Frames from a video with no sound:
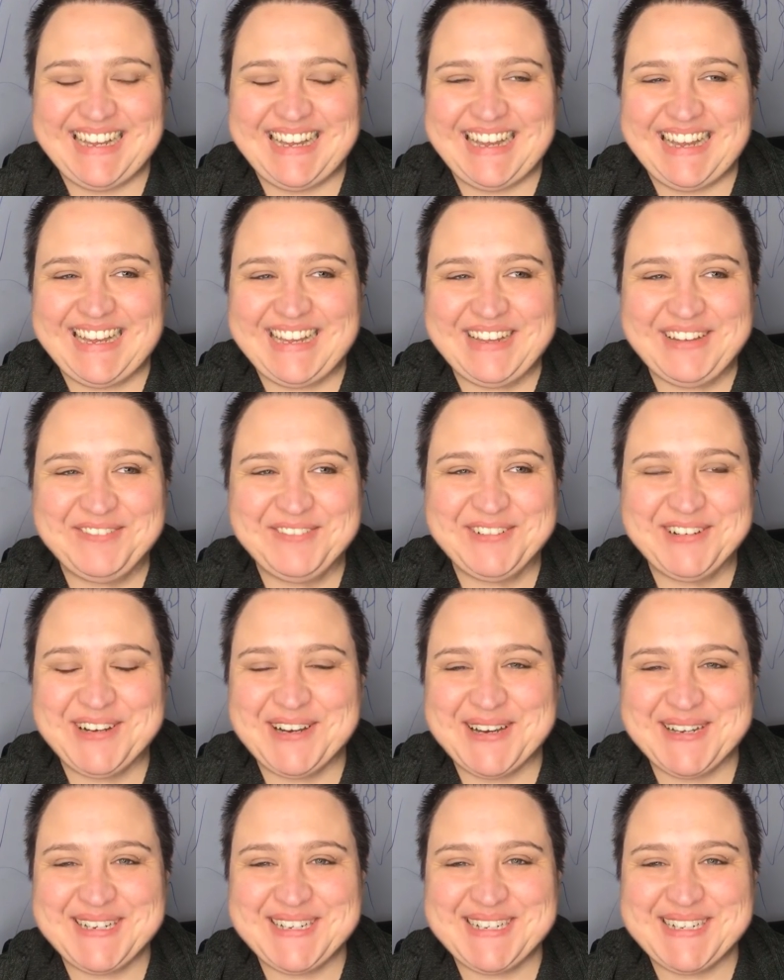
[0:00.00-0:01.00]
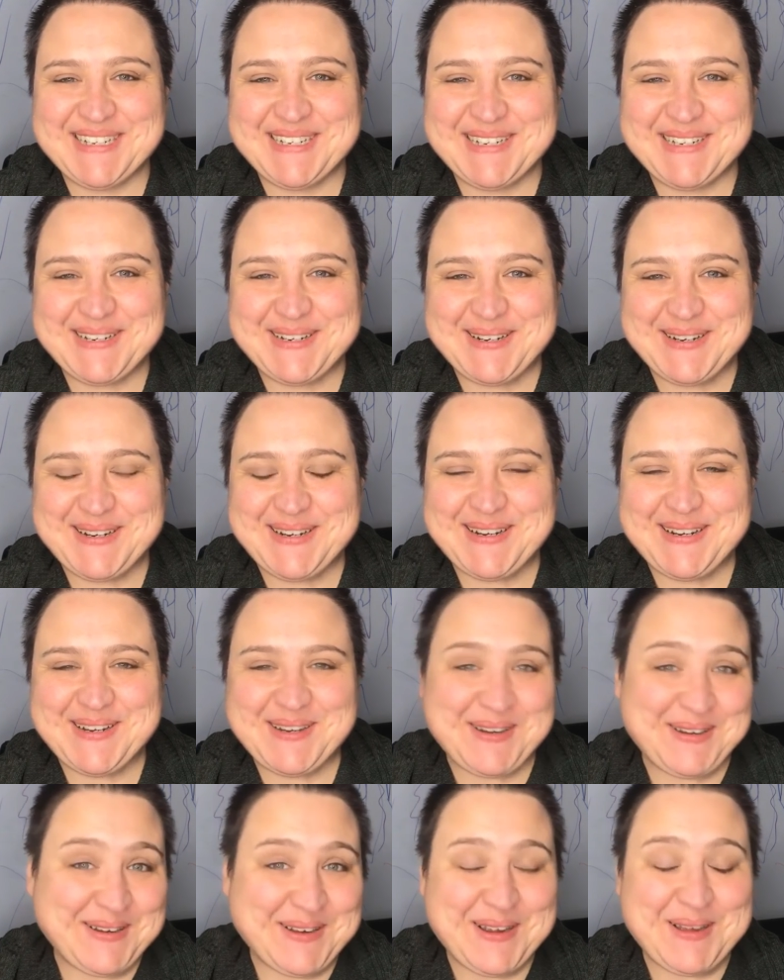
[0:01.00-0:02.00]
I've got
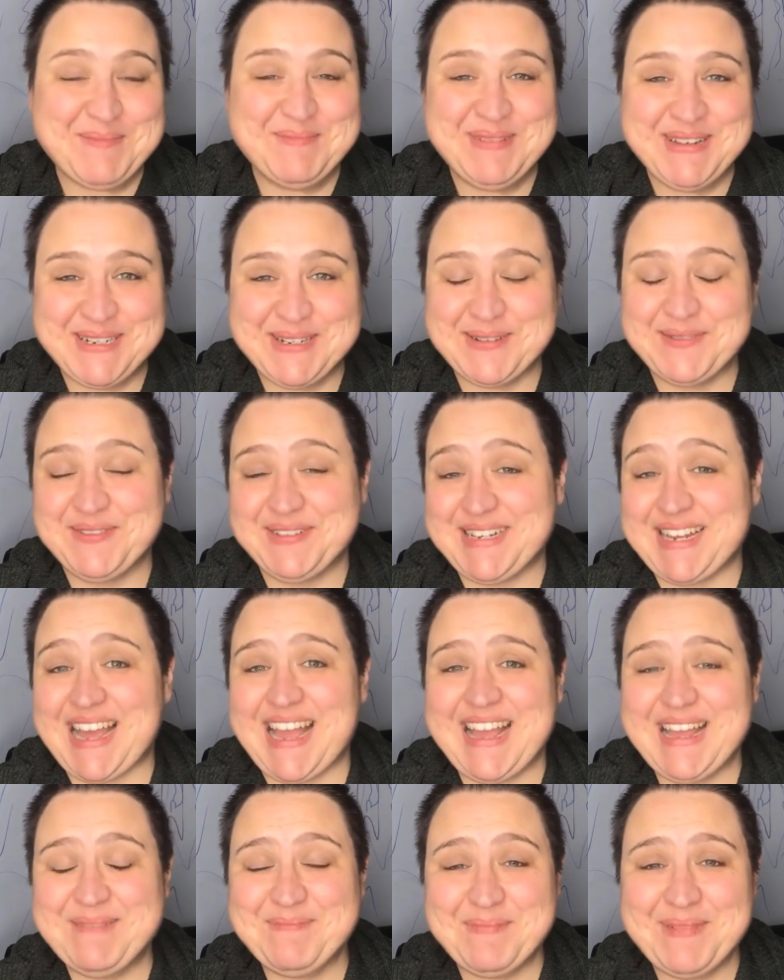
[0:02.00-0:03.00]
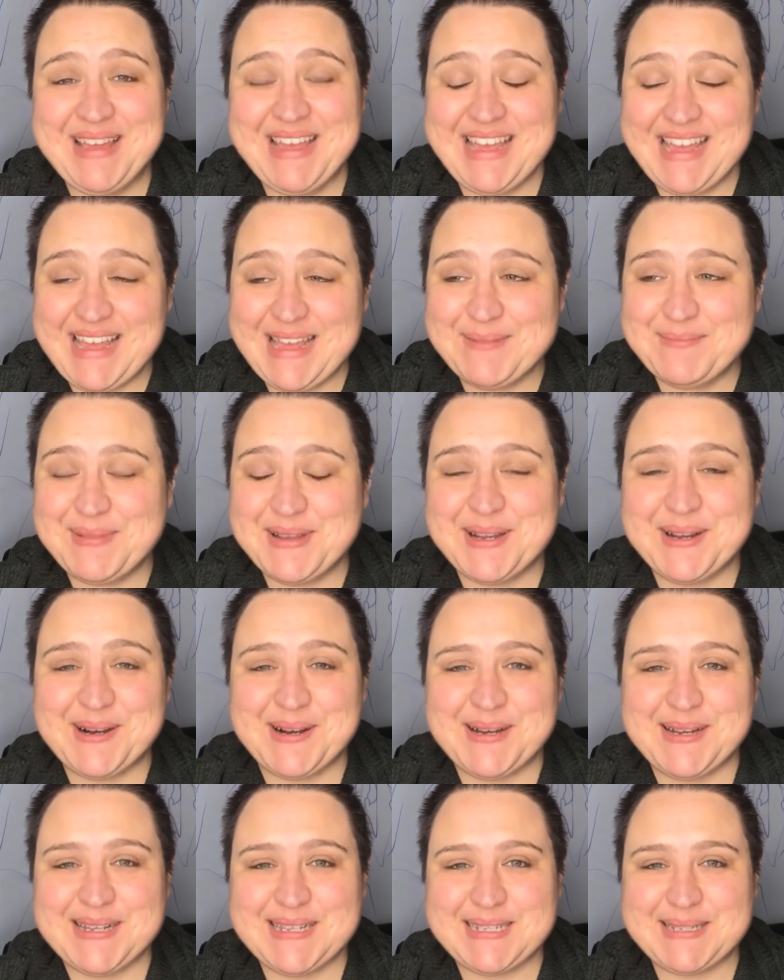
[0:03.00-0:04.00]
a bit of time,
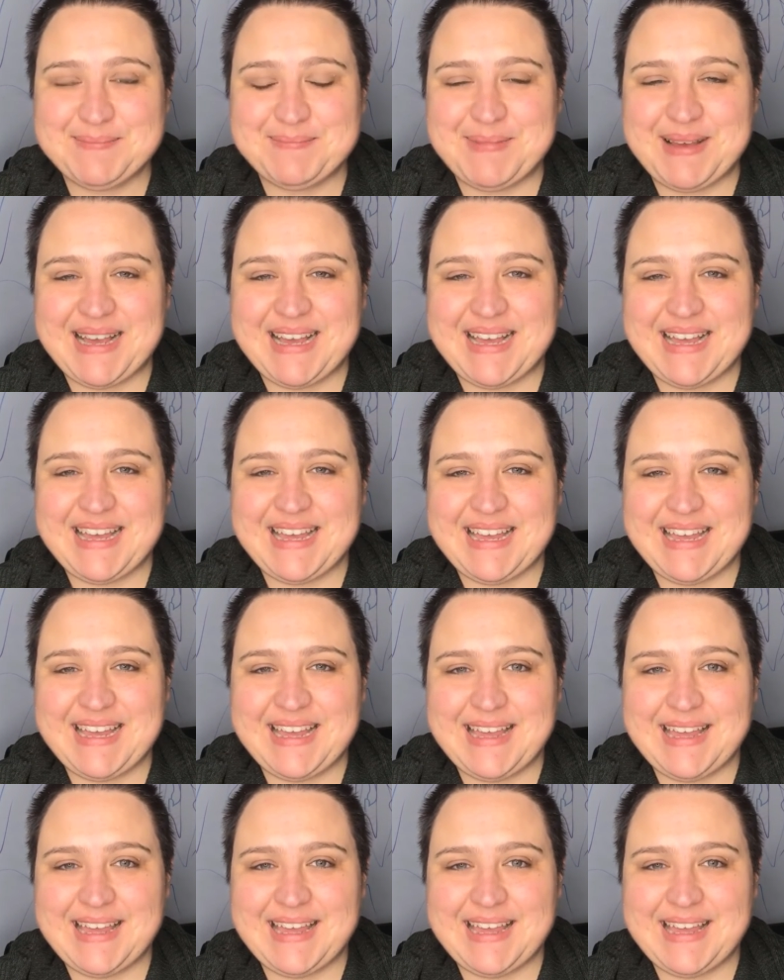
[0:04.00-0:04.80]
because my